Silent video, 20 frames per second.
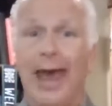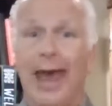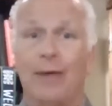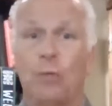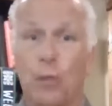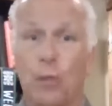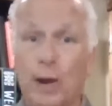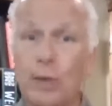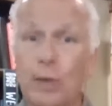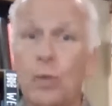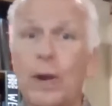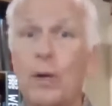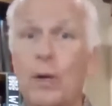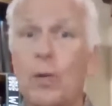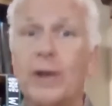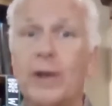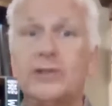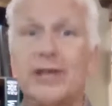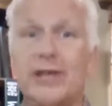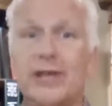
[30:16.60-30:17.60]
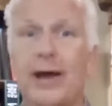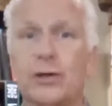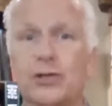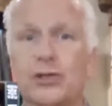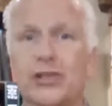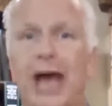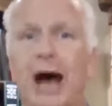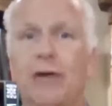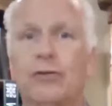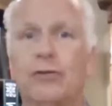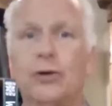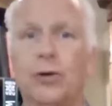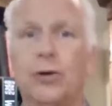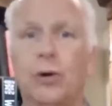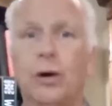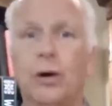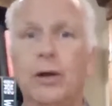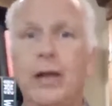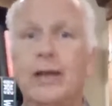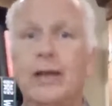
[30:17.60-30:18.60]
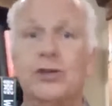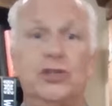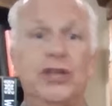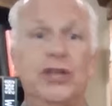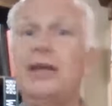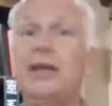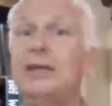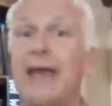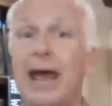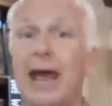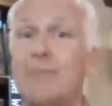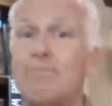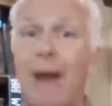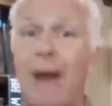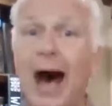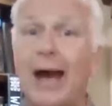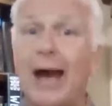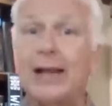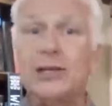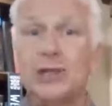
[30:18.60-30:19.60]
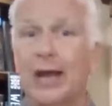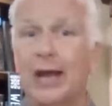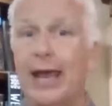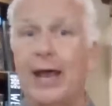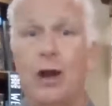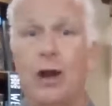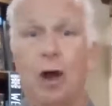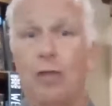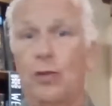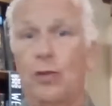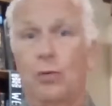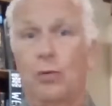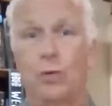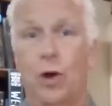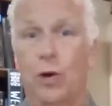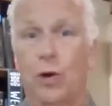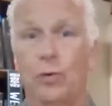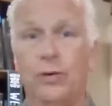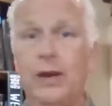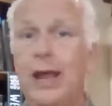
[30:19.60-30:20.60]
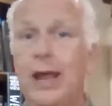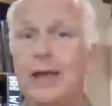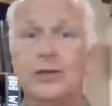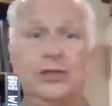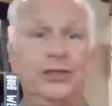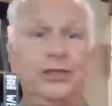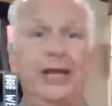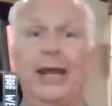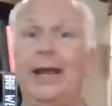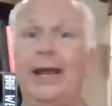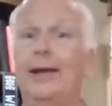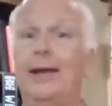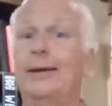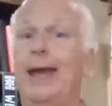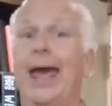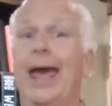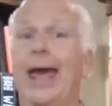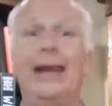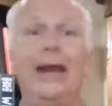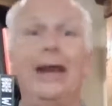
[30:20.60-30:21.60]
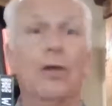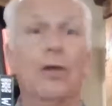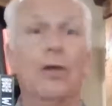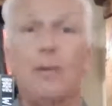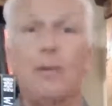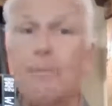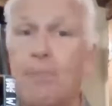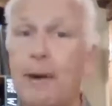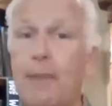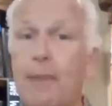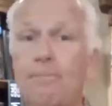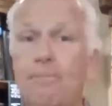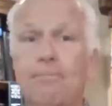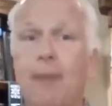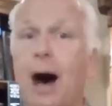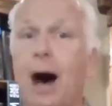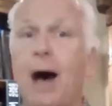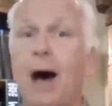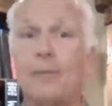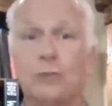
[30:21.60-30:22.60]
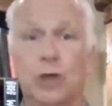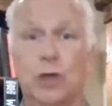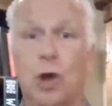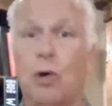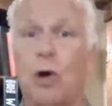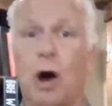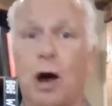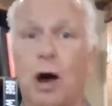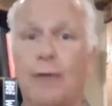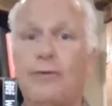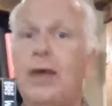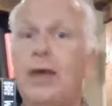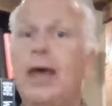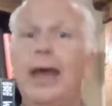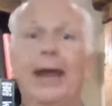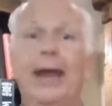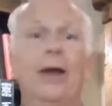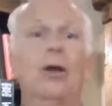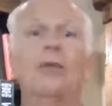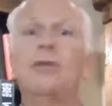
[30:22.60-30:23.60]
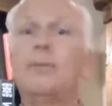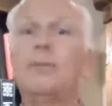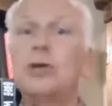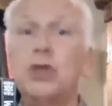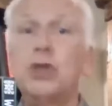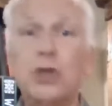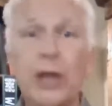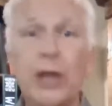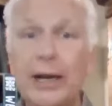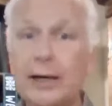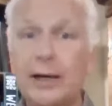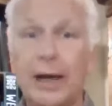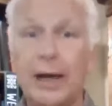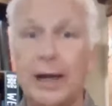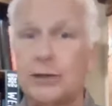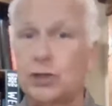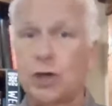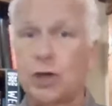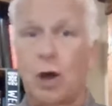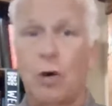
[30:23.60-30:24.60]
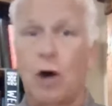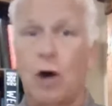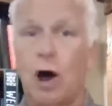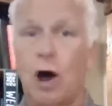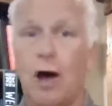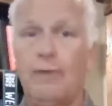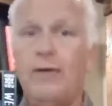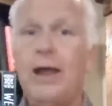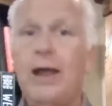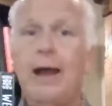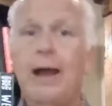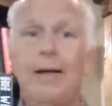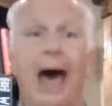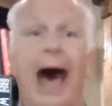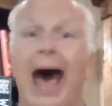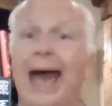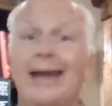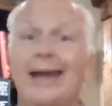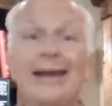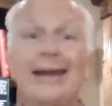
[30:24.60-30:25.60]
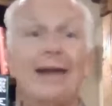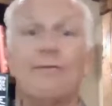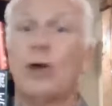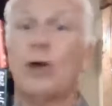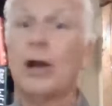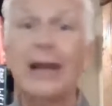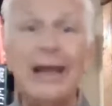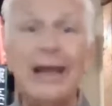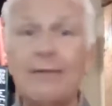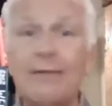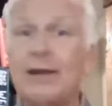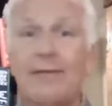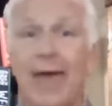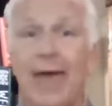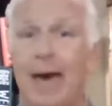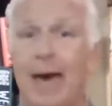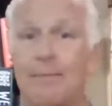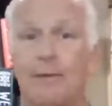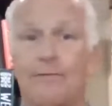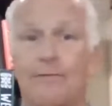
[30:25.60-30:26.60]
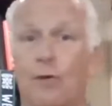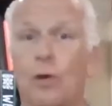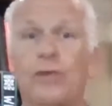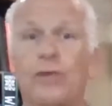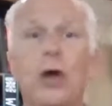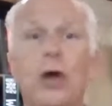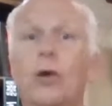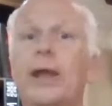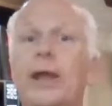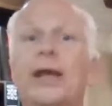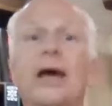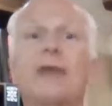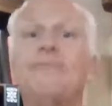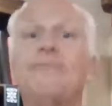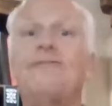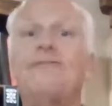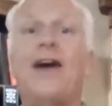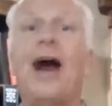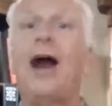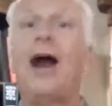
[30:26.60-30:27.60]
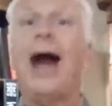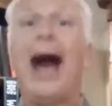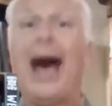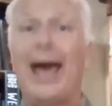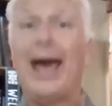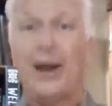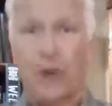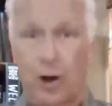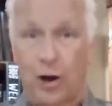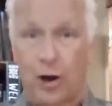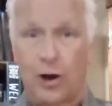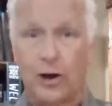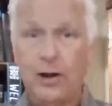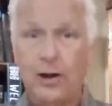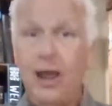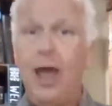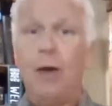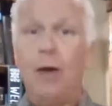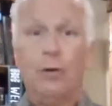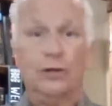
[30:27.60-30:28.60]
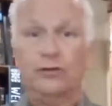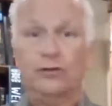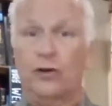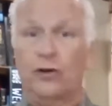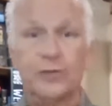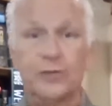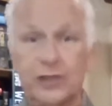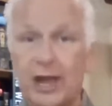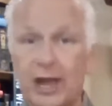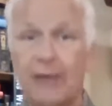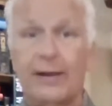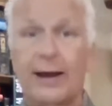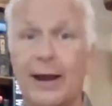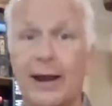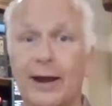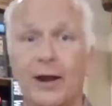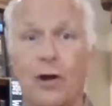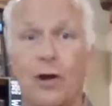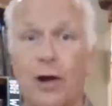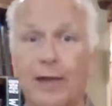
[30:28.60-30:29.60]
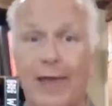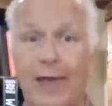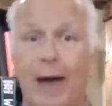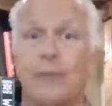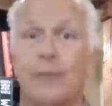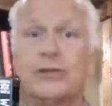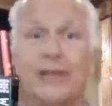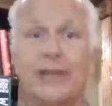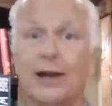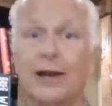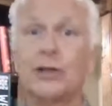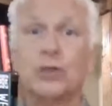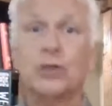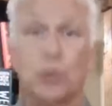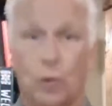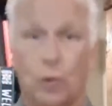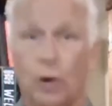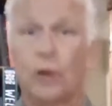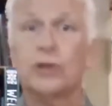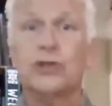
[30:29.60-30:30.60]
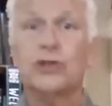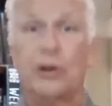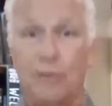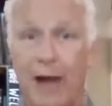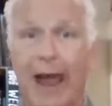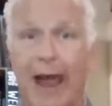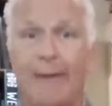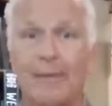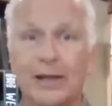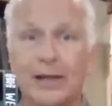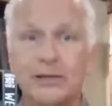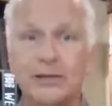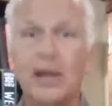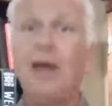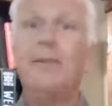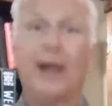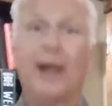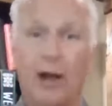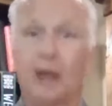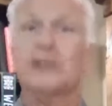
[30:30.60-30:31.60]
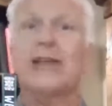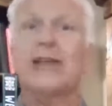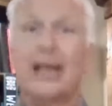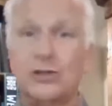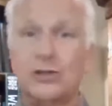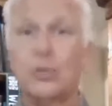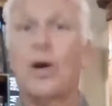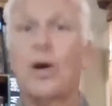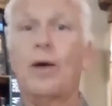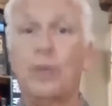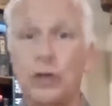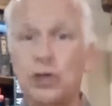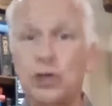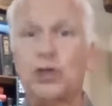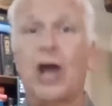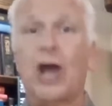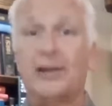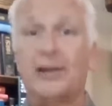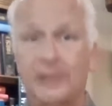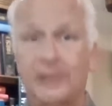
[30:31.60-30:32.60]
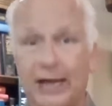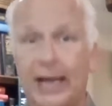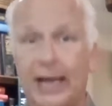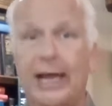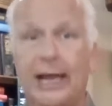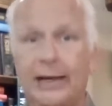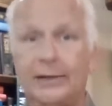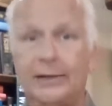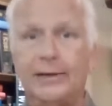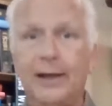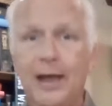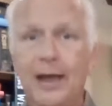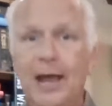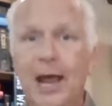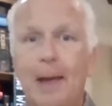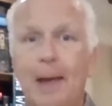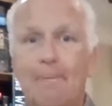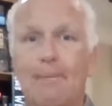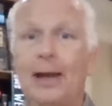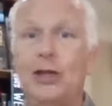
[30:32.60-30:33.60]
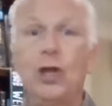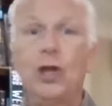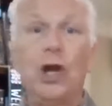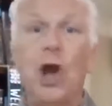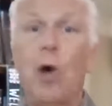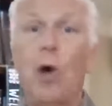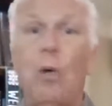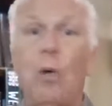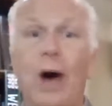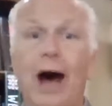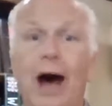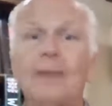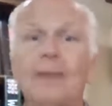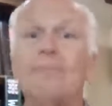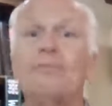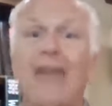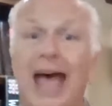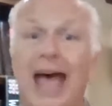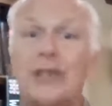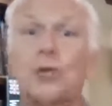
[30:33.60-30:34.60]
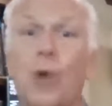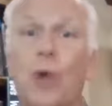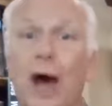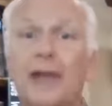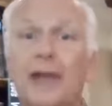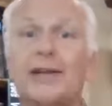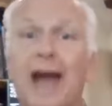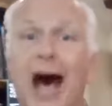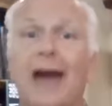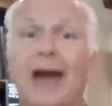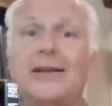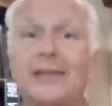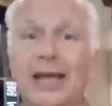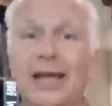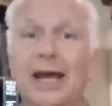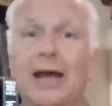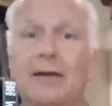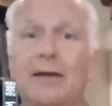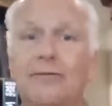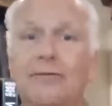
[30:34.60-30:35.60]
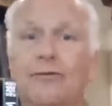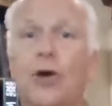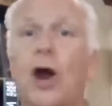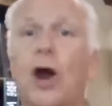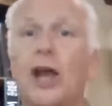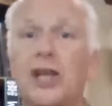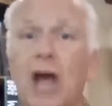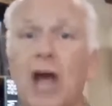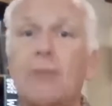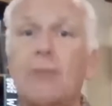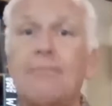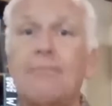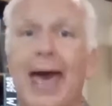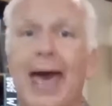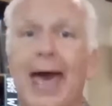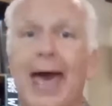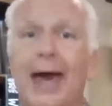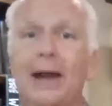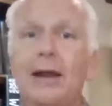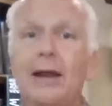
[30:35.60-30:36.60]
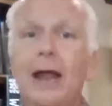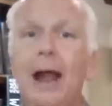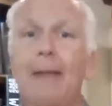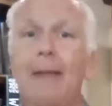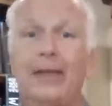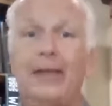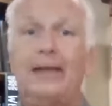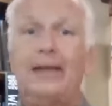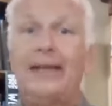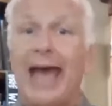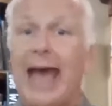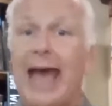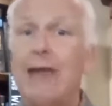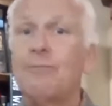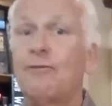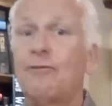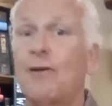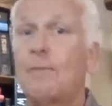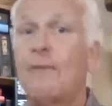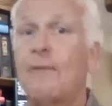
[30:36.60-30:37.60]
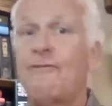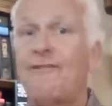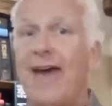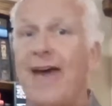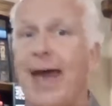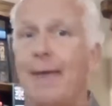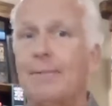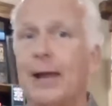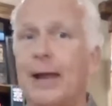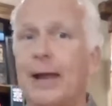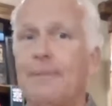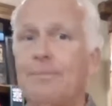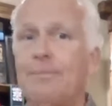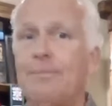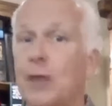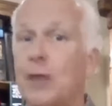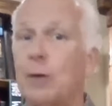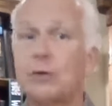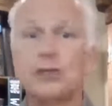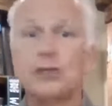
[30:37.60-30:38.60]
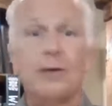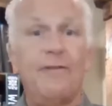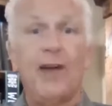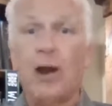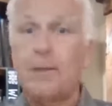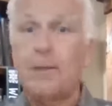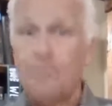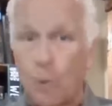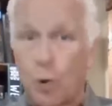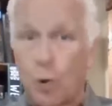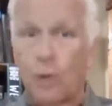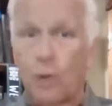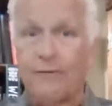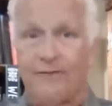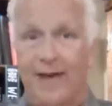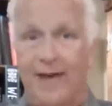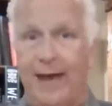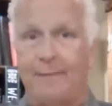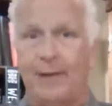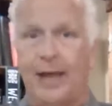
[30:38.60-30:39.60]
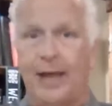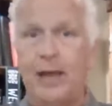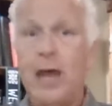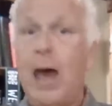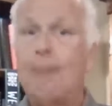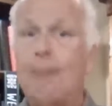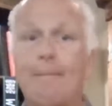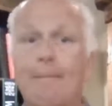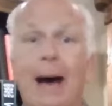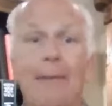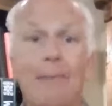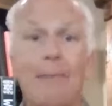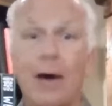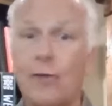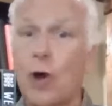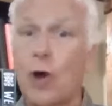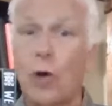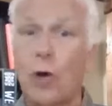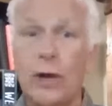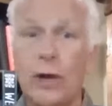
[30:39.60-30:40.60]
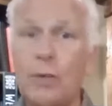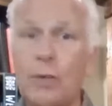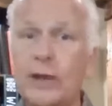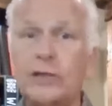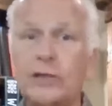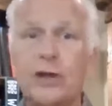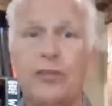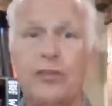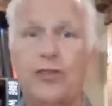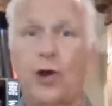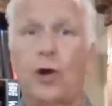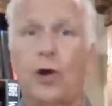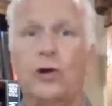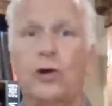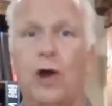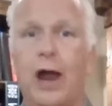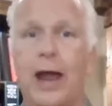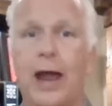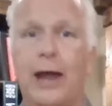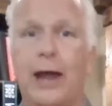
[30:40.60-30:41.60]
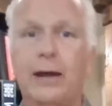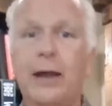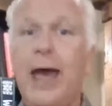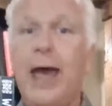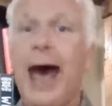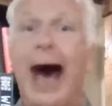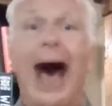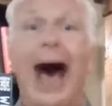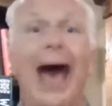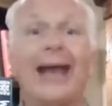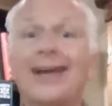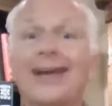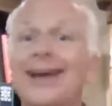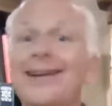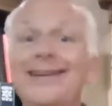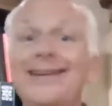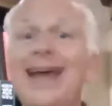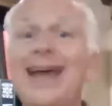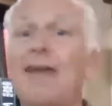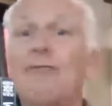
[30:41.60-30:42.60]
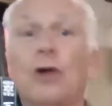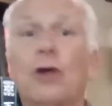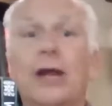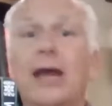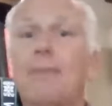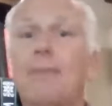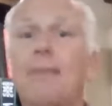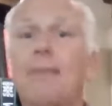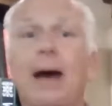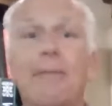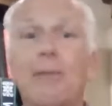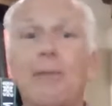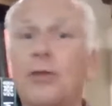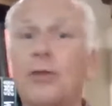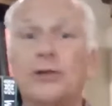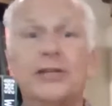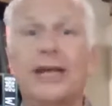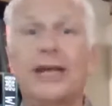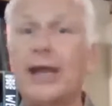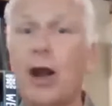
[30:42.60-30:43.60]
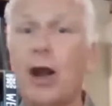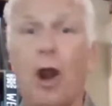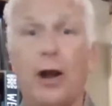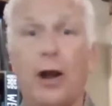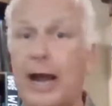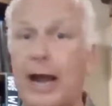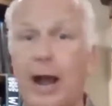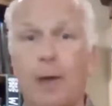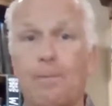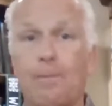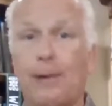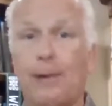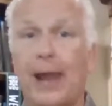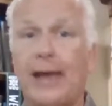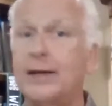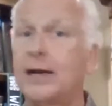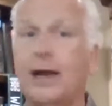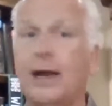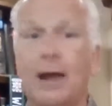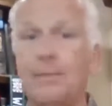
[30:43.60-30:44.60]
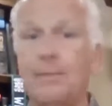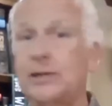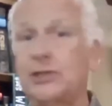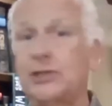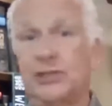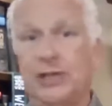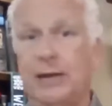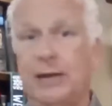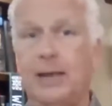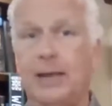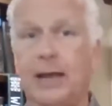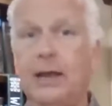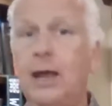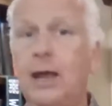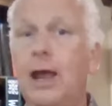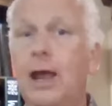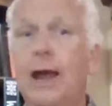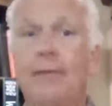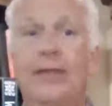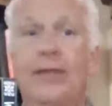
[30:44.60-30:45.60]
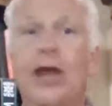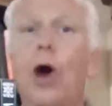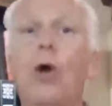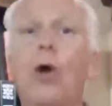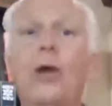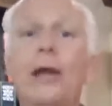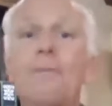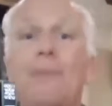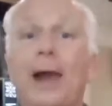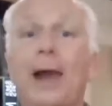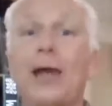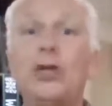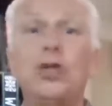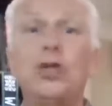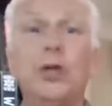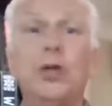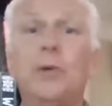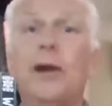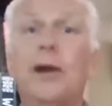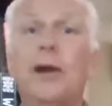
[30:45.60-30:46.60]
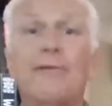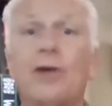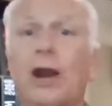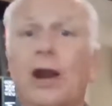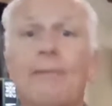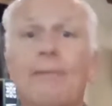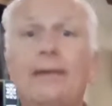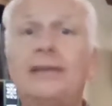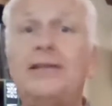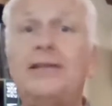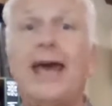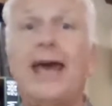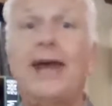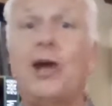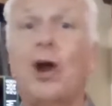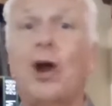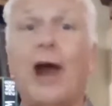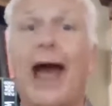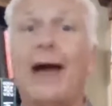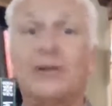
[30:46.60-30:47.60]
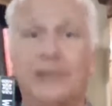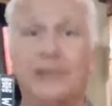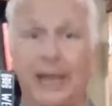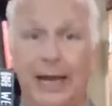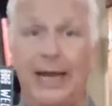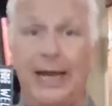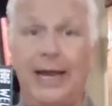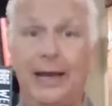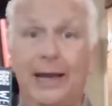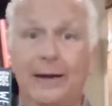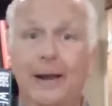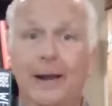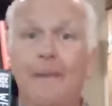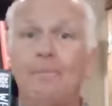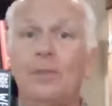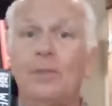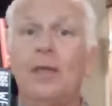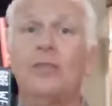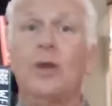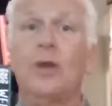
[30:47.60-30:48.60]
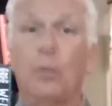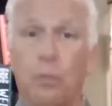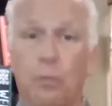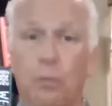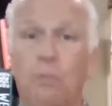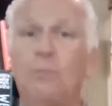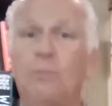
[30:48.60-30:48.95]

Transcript: And when we went to El Salvador, seeing dead bodies laying on the road, seeing and hearing the bombs go off, hearing the machine guns go off. I had never lived in that before. The only gunfire I had heard was from Southern Illinois, and that was killing squirrels and rabbits, because that's what we shot to eat. But you know what? That's what God did for a young man that came from a family that was a very poor family. My mother only went to 3rd grade. I could never get my mother to get on an airplane to come and see me. The only place she would ever let me take her out to eat, the